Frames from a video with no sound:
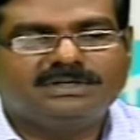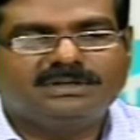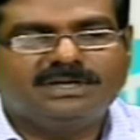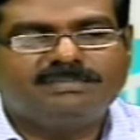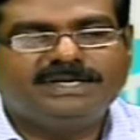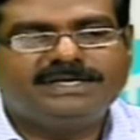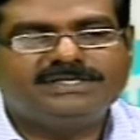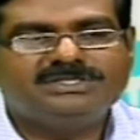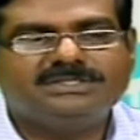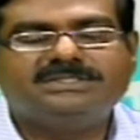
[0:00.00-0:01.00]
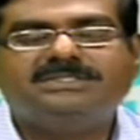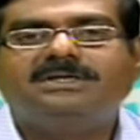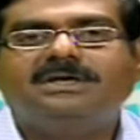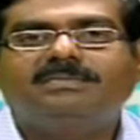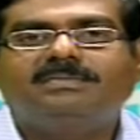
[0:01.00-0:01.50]
applications
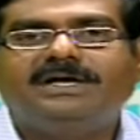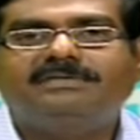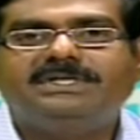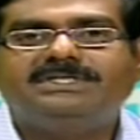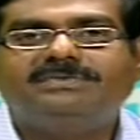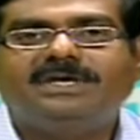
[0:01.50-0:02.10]
by which we